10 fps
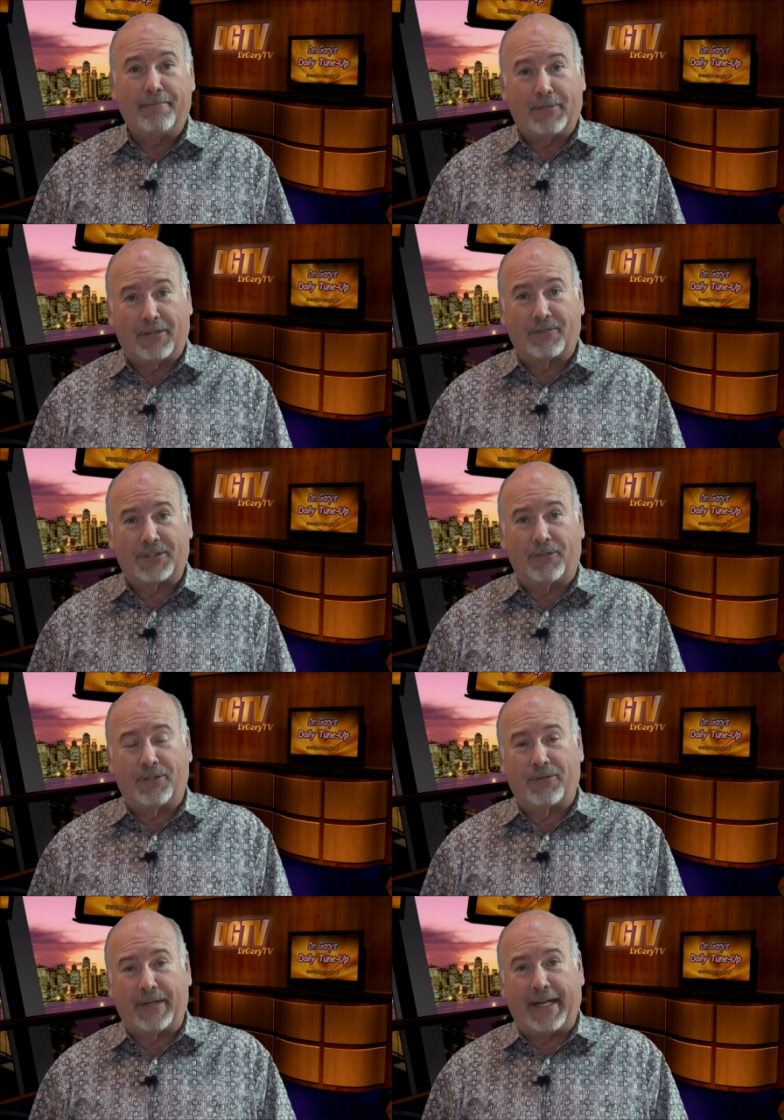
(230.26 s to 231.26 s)
but also
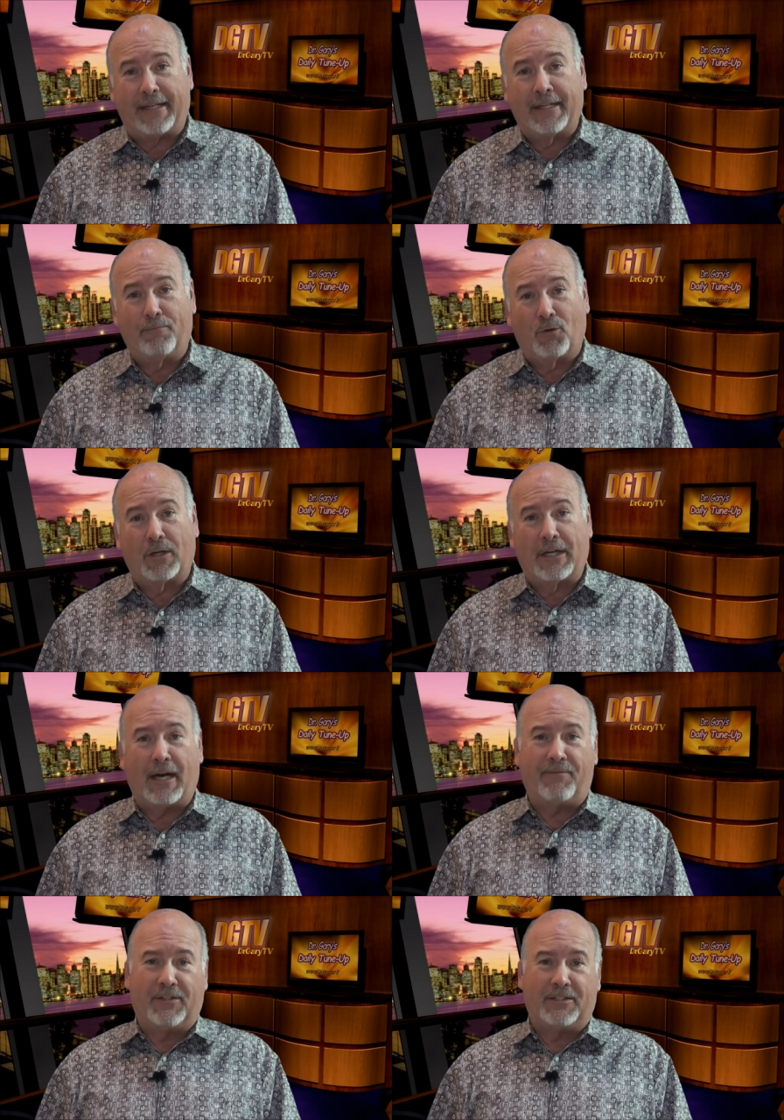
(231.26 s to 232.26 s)
create more
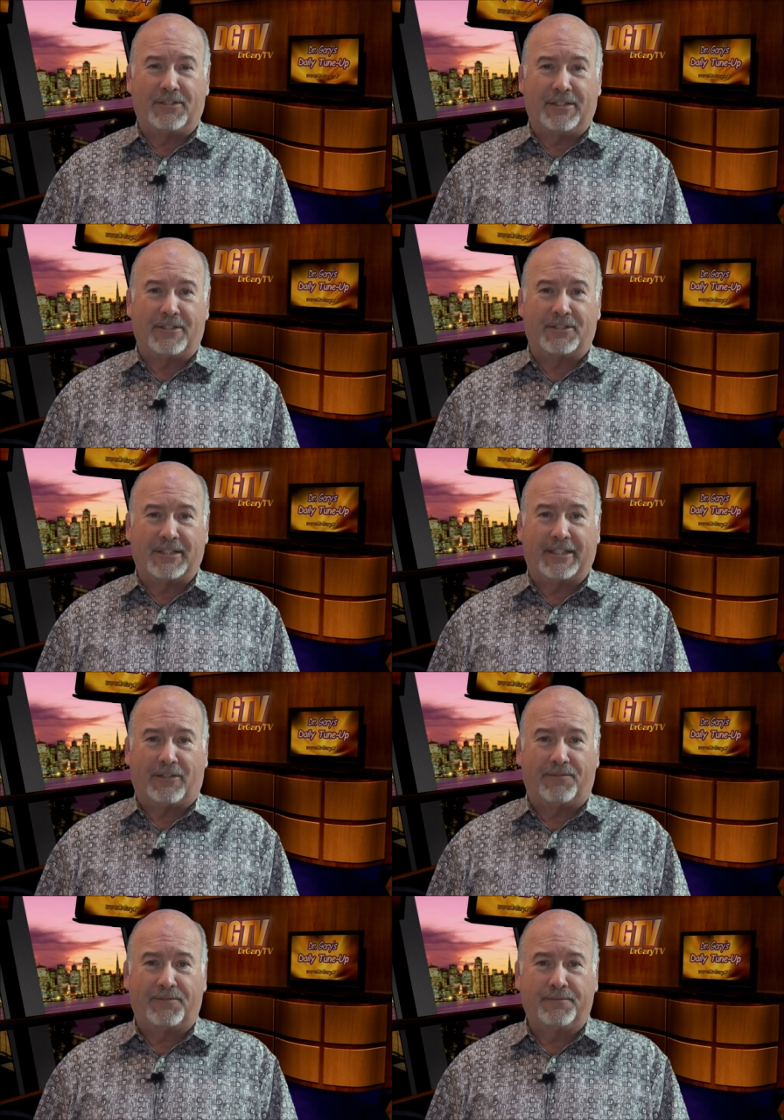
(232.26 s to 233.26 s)
confidence in
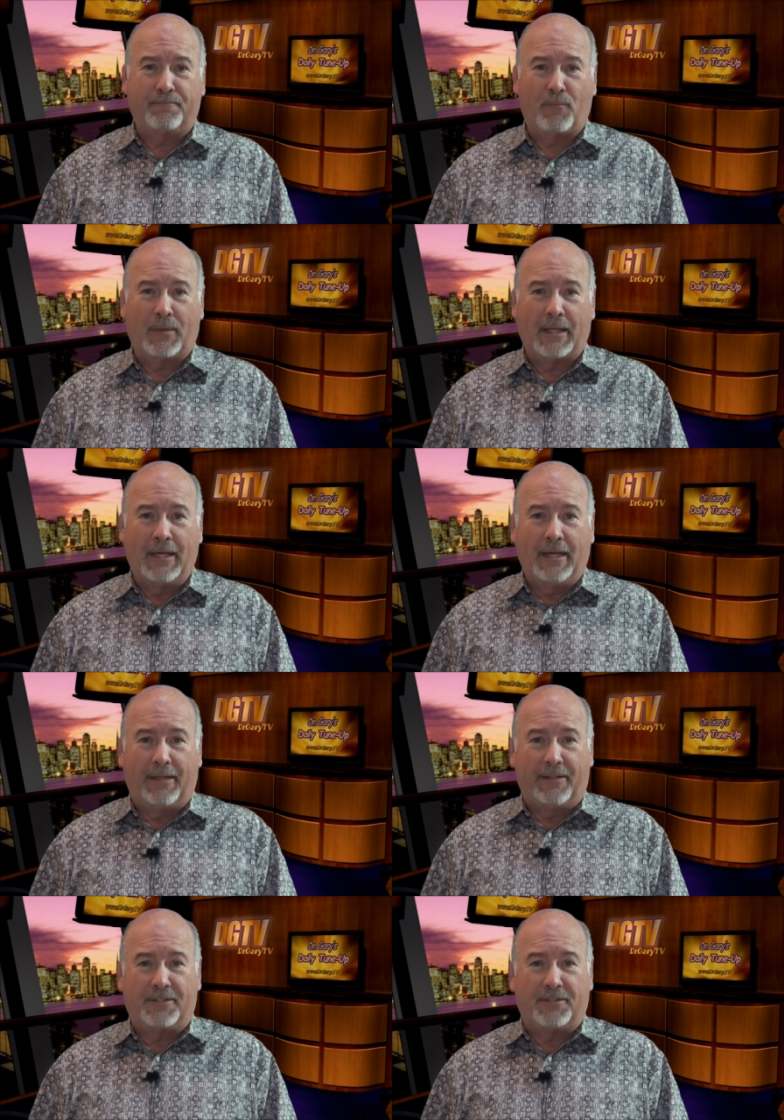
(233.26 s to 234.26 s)
yourself.
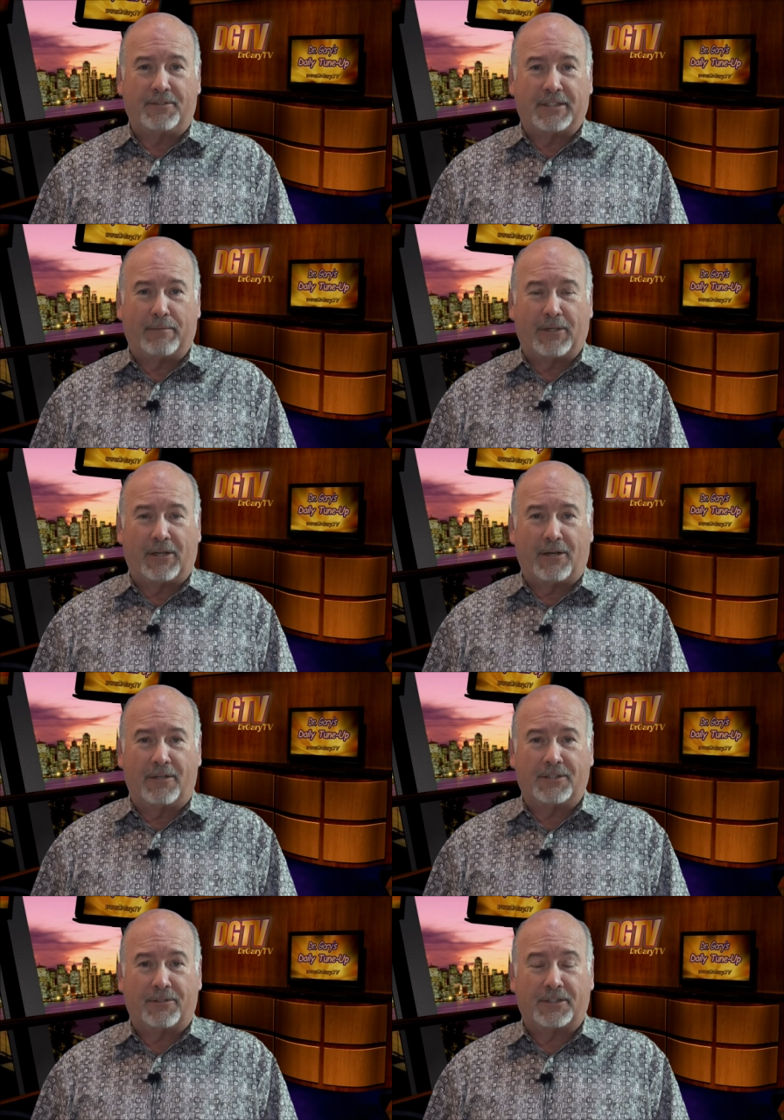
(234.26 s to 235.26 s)
These two
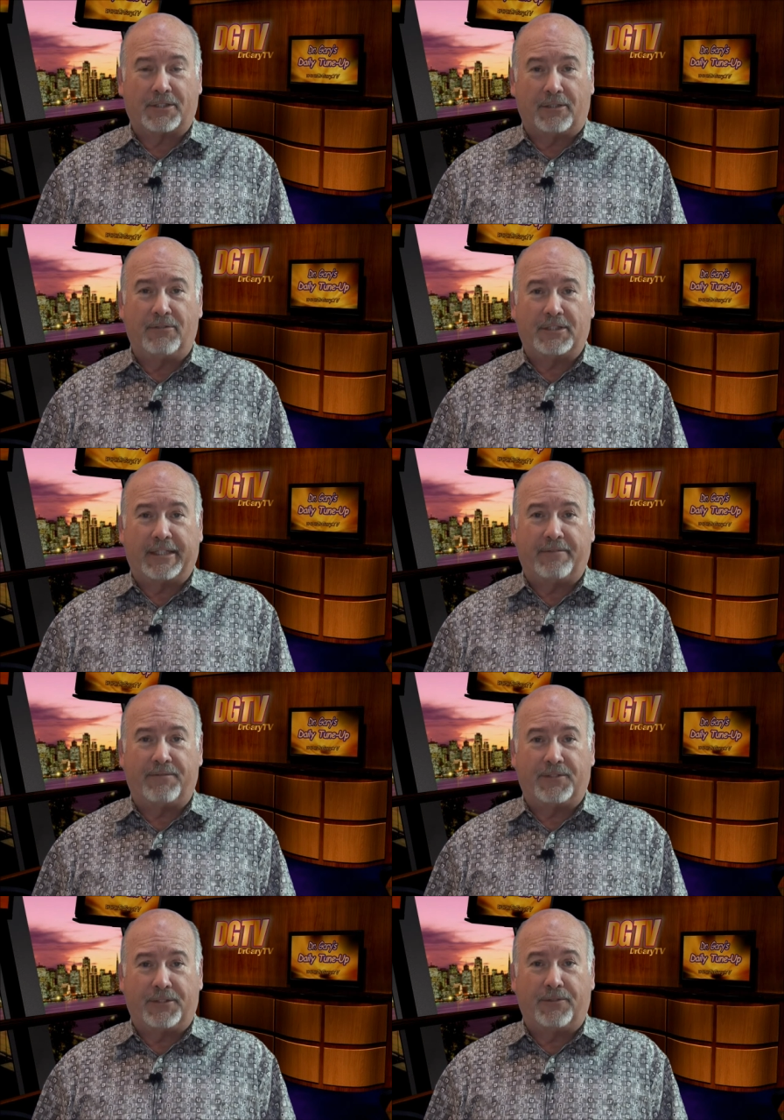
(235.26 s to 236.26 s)
seminars are
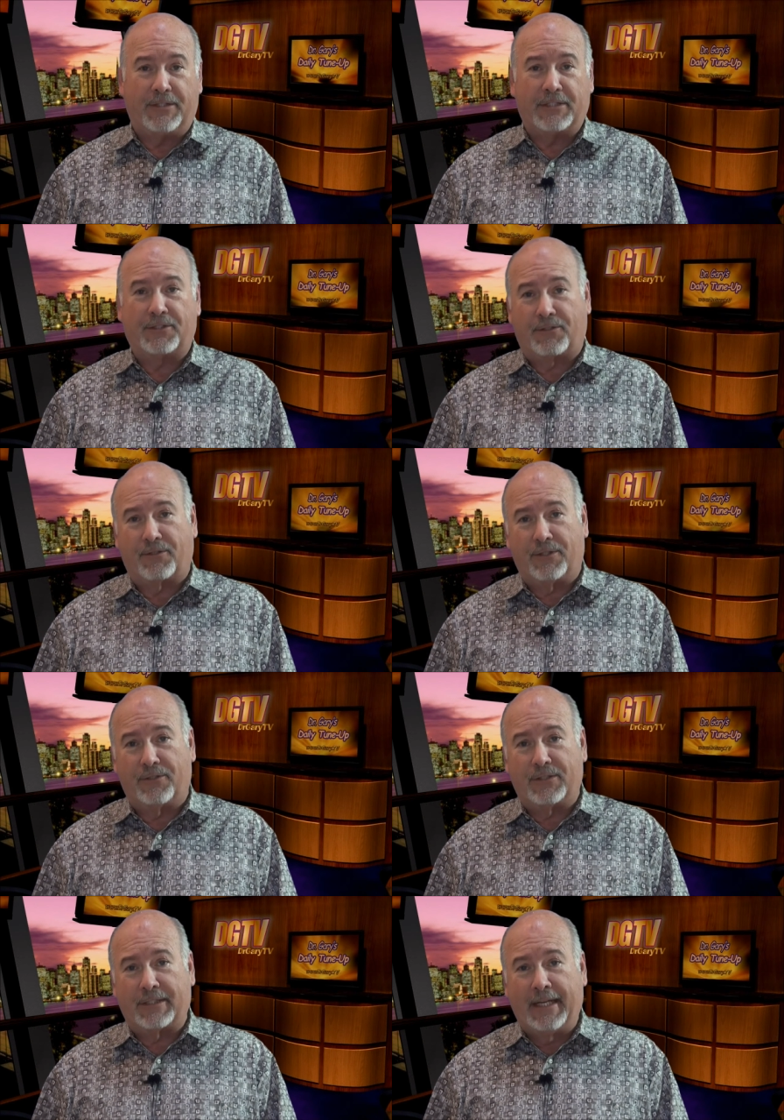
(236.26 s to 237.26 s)
exclusive to this
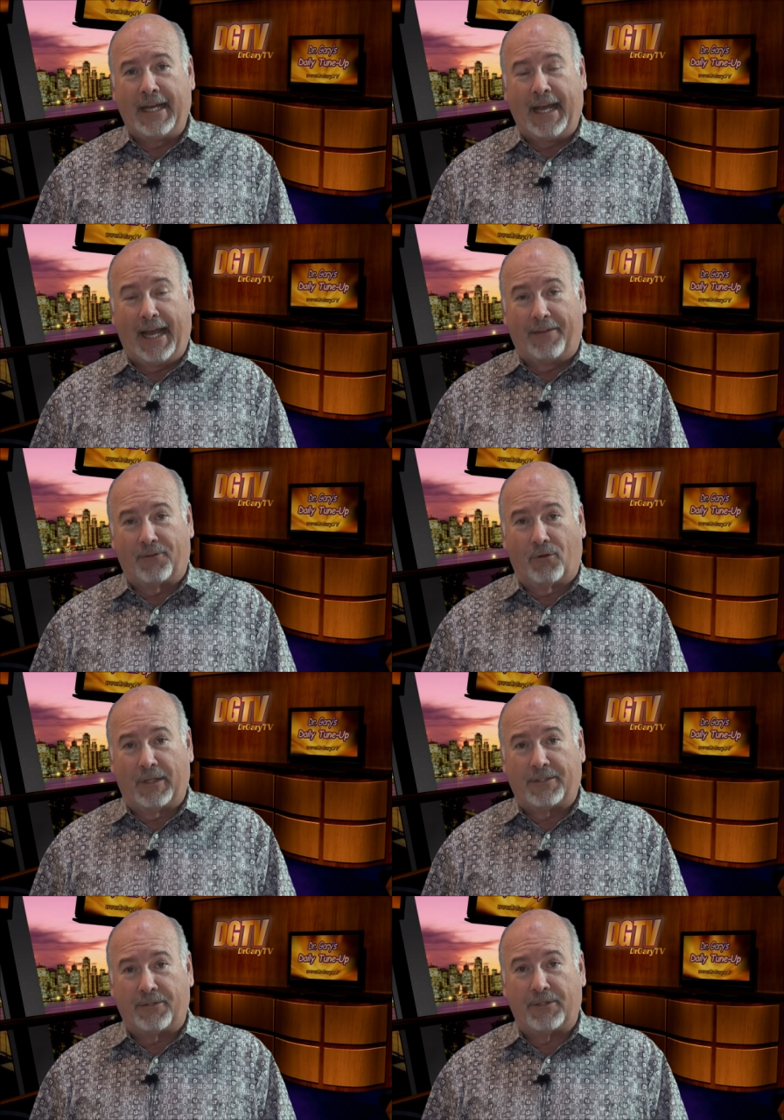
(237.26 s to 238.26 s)
cruise, and they're
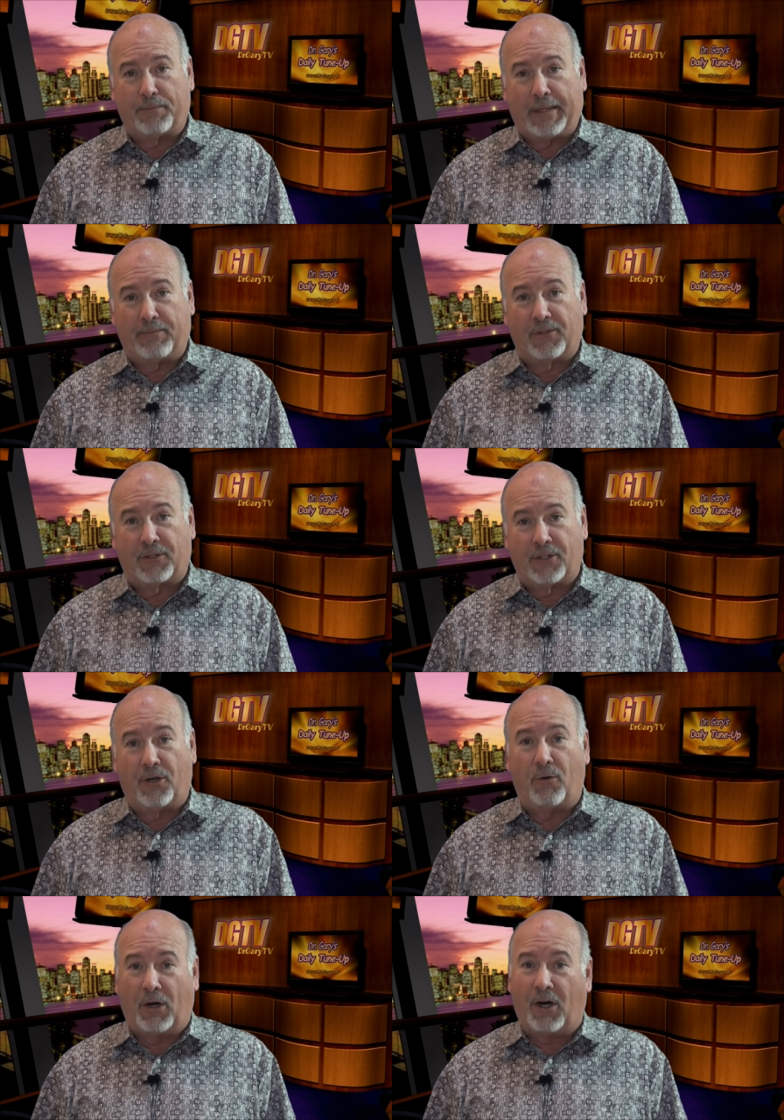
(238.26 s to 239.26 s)
only to the people that
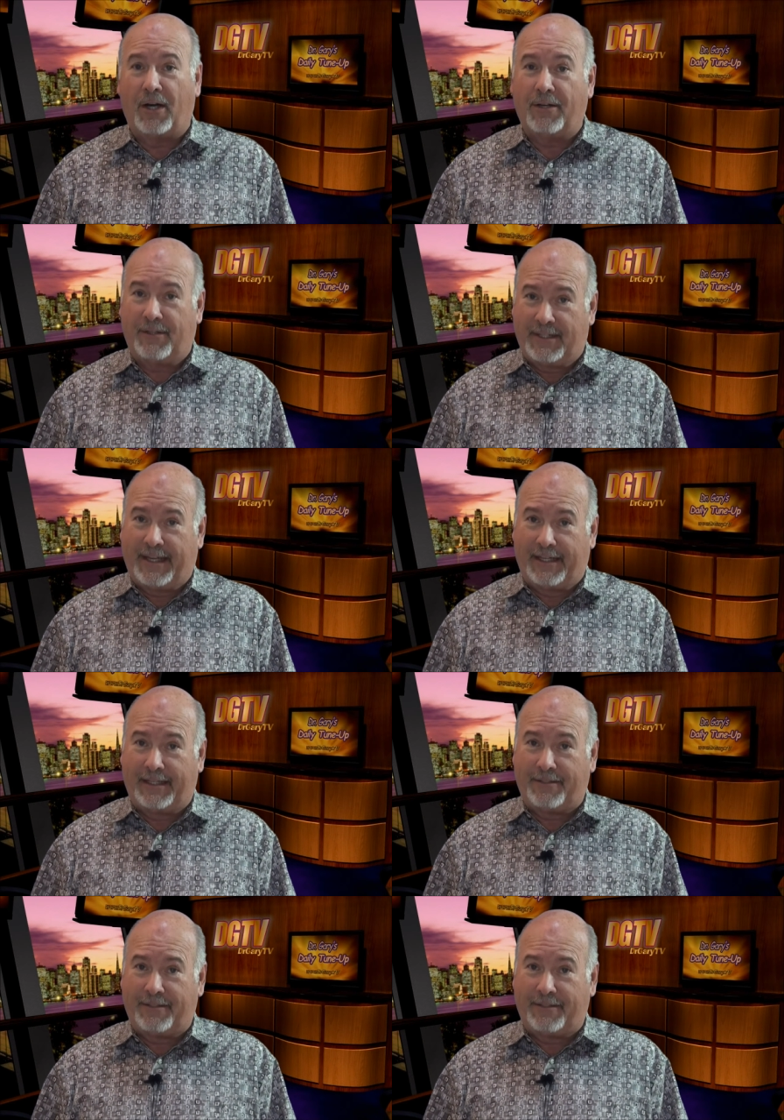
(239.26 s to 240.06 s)
go on the Daily